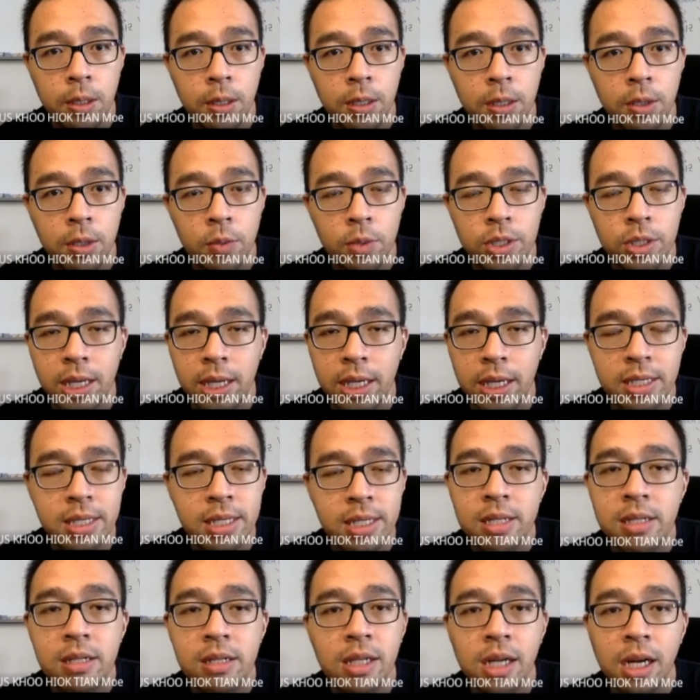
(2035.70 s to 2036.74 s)
which I
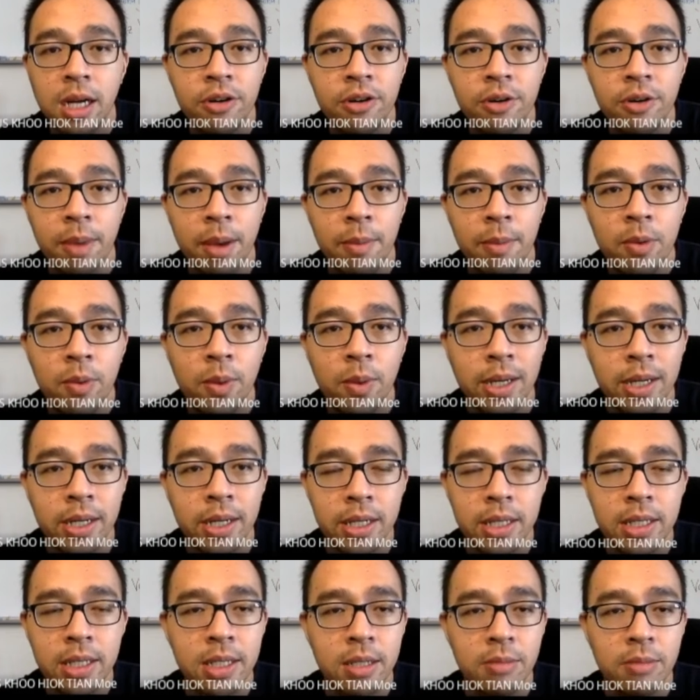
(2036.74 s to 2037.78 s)
still can't remember what it
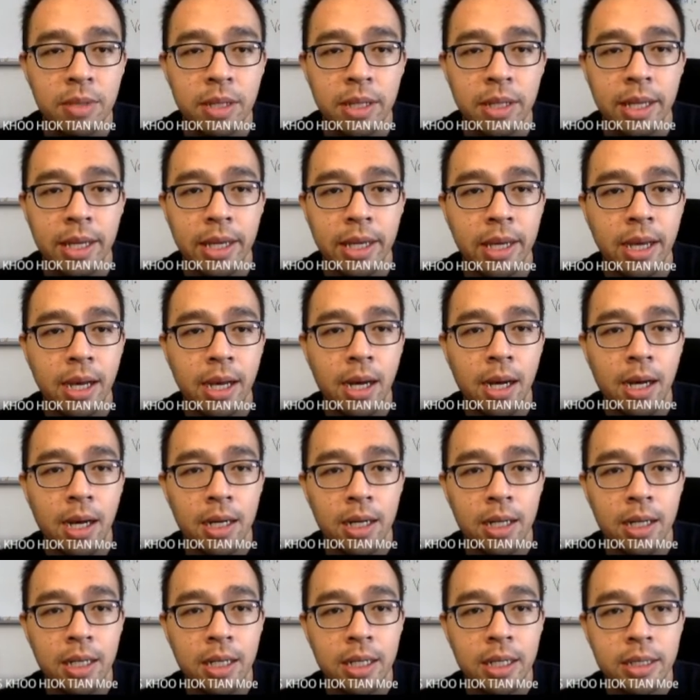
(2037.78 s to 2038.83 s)
is in Malay,
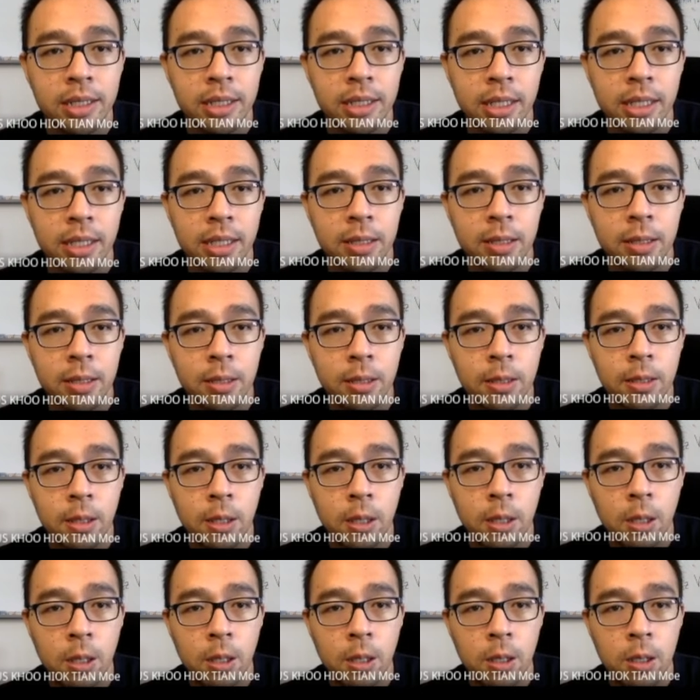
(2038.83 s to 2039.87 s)
occurs here.
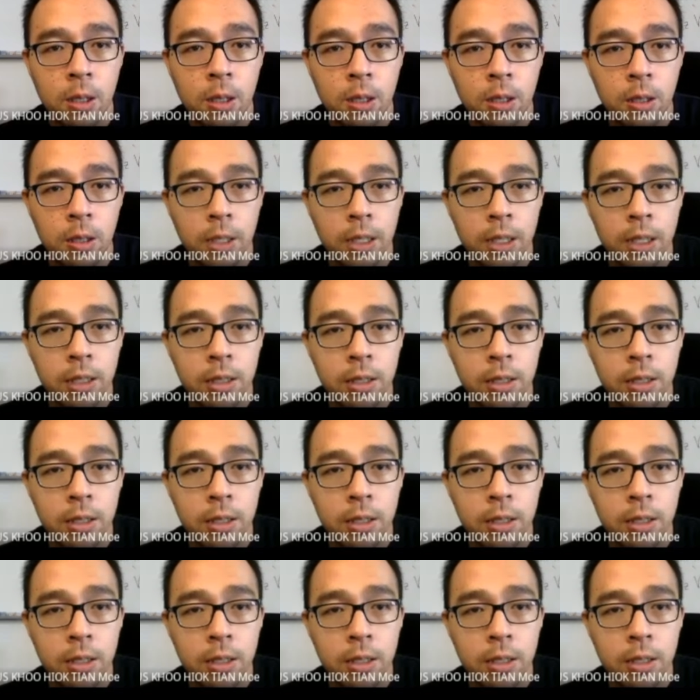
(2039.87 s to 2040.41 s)
Okay,